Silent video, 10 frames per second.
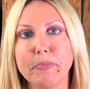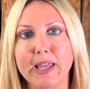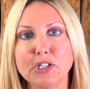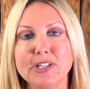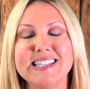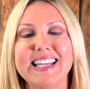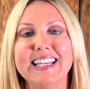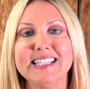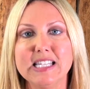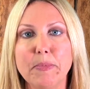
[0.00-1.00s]
patients
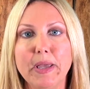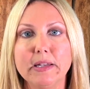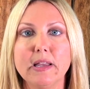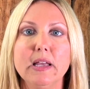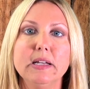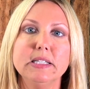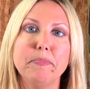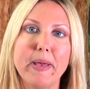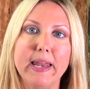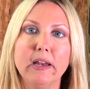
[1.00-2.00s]
exhibit
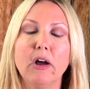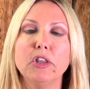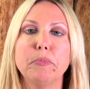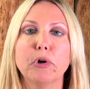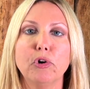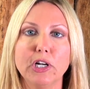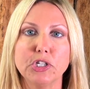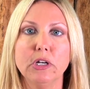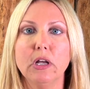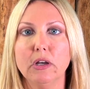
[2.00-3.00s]
depending on the
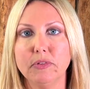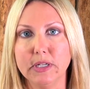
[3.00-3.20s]
progression of the